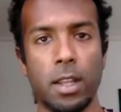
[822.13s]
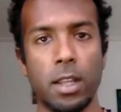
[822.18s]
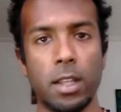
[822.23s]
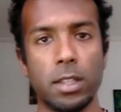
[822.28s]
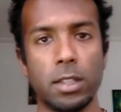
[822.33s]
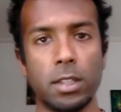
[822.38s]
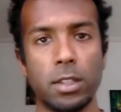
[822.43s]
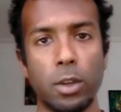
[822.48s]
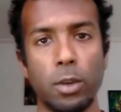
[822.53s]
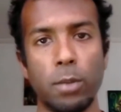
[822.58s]

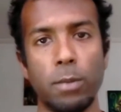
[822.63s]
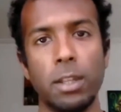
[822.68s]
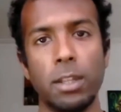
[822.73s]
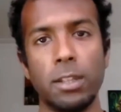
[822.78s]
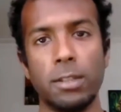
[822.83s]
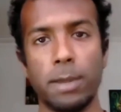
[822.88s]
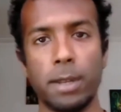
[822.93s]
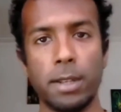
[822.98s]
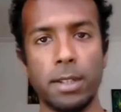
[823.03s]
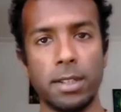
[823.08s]
So many
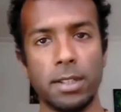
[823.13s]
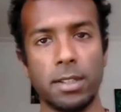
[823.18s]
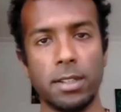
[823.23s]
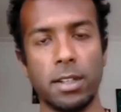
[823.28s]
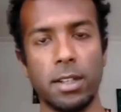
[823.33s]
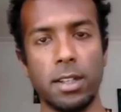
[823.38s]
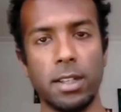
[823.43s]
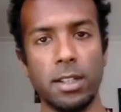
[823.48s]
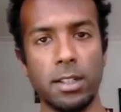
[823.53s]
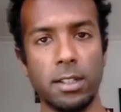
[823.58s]
spaces are
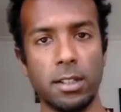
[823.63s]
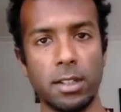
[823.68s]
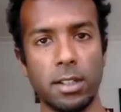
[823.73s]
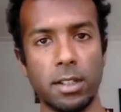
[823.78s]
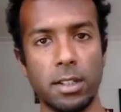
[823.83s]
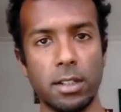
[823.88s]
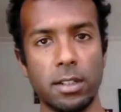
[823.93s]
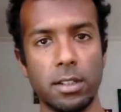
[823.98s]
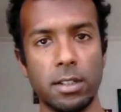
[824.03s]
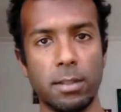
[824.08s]
needed
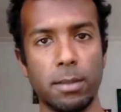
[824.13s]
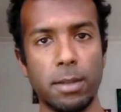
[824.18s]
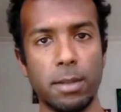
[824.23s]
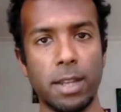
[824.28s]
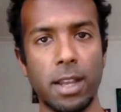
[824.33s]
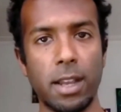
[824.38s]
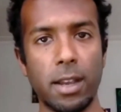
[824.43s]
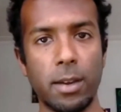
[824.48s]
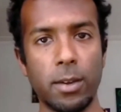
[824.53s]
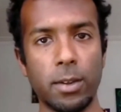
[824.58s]
to be
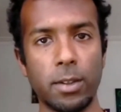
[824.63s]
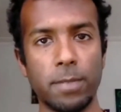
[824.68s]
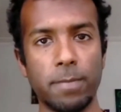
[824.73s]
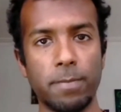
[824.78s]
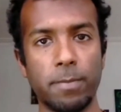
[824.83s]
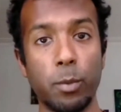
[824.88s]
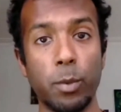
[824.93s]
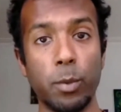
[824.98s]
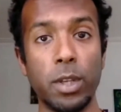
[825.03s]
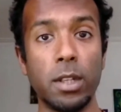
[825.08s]
held.
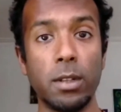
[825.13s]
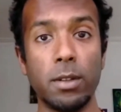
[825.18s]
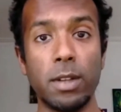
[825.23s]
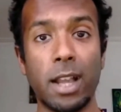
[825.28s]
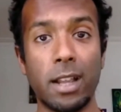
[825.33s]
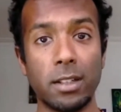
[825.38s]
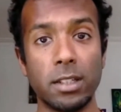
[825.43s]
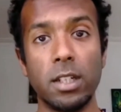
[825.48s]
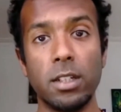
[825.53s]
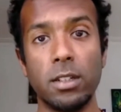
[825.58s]
We
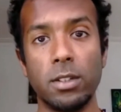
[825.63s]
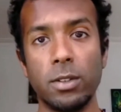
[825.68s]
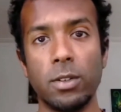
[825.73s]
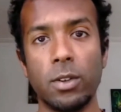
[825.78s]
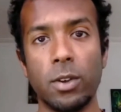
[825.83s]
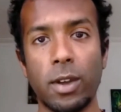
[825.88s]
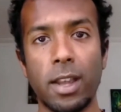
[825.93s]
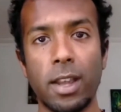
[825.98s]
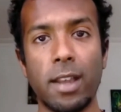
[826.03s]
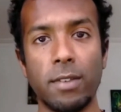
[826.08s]
actually do
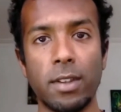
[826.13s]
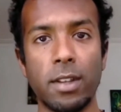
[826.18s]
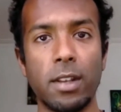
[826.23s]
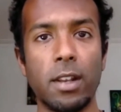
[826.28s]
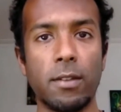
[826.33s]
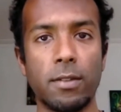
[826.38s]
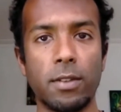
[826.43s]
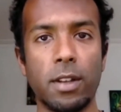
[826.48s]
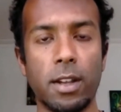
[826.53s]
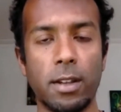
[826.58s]
not have
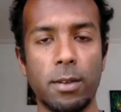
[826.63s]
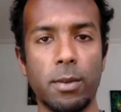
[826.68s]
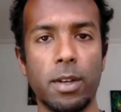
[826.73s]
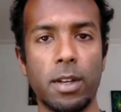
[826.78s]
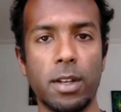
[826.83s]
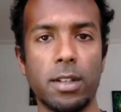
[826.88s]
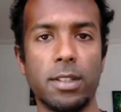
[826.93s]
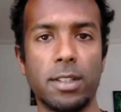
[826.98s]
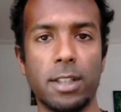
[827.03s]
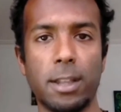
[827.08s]
enough light
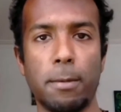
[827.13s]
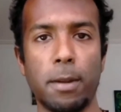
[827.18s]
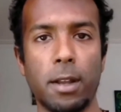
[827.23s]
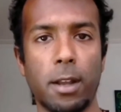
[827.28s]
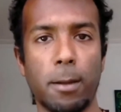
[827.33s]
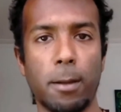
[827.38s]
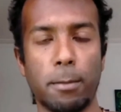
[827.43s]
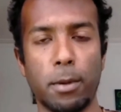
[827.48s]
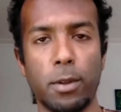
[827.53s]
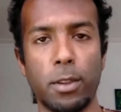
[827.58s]
workers stepping
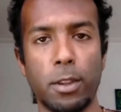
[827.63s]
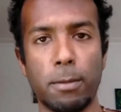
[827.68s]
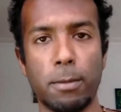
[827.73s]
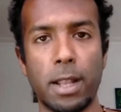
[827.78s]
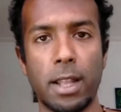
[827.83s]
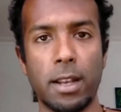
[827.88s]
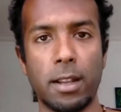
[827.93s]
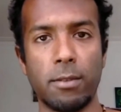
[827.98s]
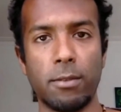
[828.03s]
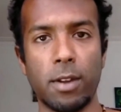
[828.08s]
up on the
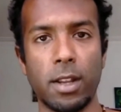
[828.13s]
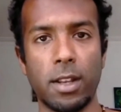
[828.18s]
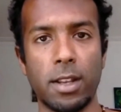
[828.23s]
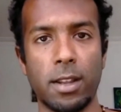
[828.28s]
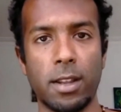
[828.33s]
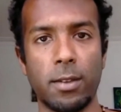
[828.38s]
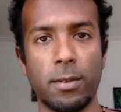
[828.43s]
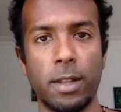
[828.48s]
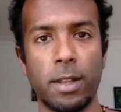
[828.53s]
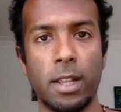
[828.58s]
planet right
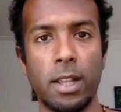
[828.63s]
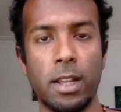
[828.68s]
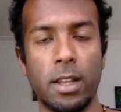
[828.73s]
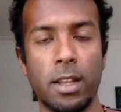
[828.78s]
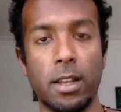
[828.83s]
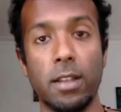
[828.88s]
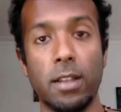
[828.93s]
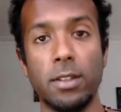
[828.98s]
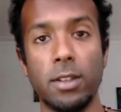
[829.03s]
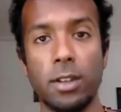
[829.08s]
now,
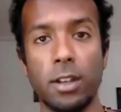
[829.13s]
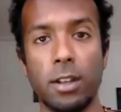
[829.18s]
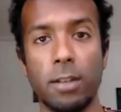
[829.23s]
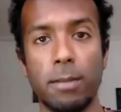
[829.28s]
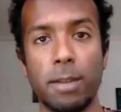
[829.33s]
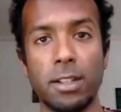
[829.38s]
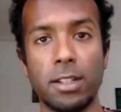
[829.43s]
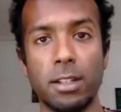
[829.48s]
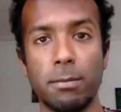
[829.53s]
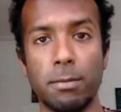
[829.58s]
as you can
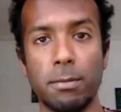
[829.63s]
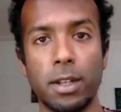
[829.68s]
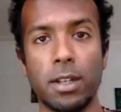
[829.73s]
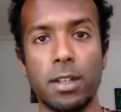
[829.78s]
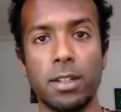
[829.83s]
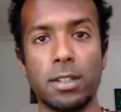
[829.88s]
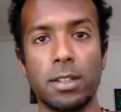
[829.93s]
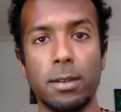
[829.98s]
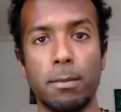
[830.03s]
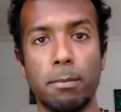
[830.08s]
imagine,
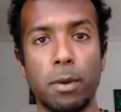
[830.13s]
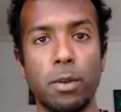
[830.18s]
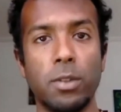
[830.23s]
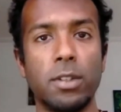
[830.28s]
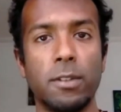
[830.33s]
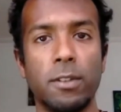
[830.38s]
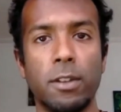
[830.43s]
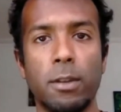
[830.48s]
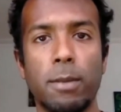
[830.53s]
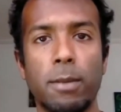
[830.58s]
because most
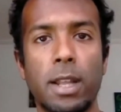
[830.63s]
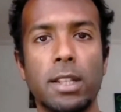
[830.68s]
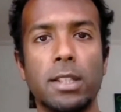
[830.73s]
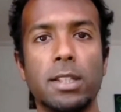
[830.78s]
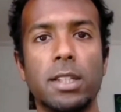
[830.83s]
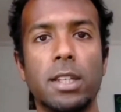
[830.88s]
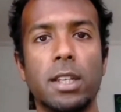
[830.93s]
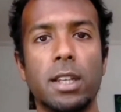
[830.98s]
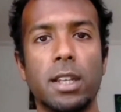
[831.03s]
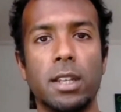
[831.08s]
of
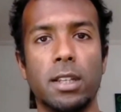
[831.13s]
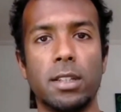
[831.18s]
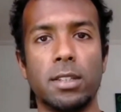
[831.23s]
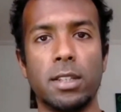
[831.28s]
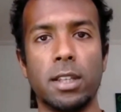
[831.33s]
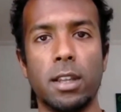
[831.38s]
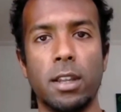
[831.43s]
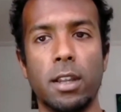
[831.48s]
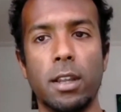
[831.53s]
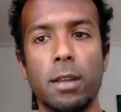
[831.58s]
humanity is
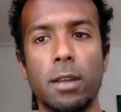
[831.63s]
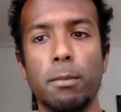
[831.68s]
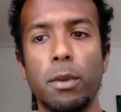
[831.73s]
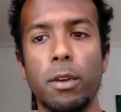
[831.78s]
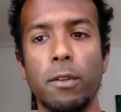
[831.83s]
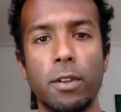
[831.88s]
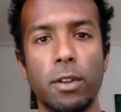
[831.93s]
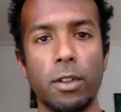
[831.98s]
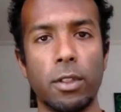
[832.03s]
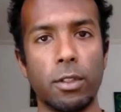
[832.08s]

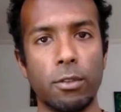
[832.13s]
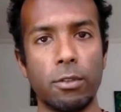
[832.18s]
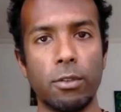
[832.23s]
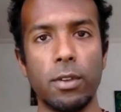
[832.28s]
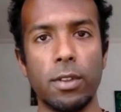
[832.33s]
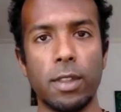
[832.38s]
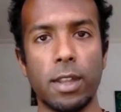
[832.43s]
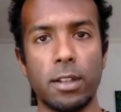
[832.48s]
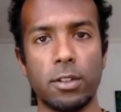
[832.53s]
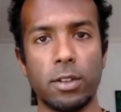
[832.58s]
moving
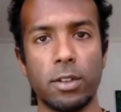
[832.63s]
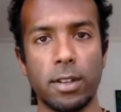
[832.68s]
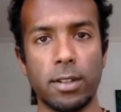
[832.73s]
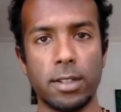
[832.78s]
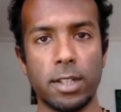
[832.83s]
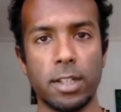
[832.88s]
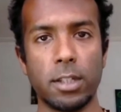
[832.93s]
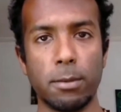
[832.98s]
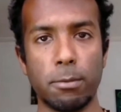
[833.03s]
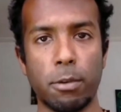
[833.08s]
through that
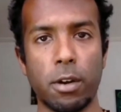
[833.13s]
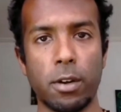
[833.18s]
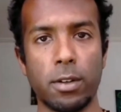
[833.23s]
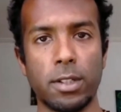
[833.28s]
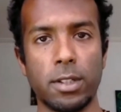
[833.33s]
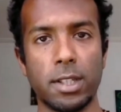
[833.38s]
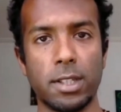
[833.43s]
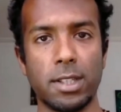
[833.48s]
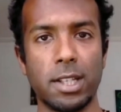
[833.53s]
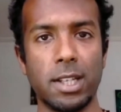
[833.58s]
transition
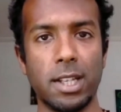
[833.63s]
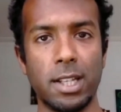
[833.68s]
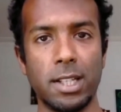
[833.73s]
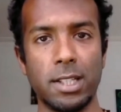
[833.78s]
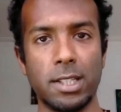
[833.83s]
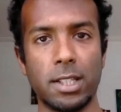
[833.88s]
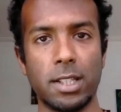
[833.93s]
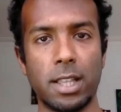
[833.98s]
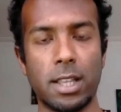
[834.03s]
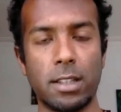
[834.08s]
process and
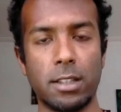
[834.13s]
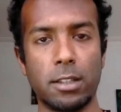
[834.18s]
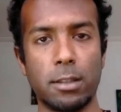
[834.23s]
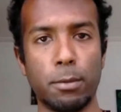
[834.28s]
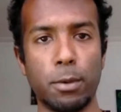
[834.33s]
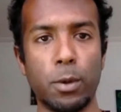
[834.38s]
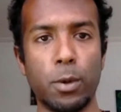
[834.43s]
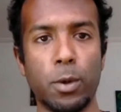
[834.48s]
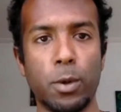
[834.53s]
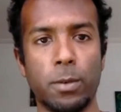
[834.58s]
needs that
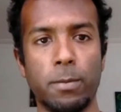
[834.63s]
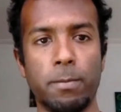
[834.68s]
support.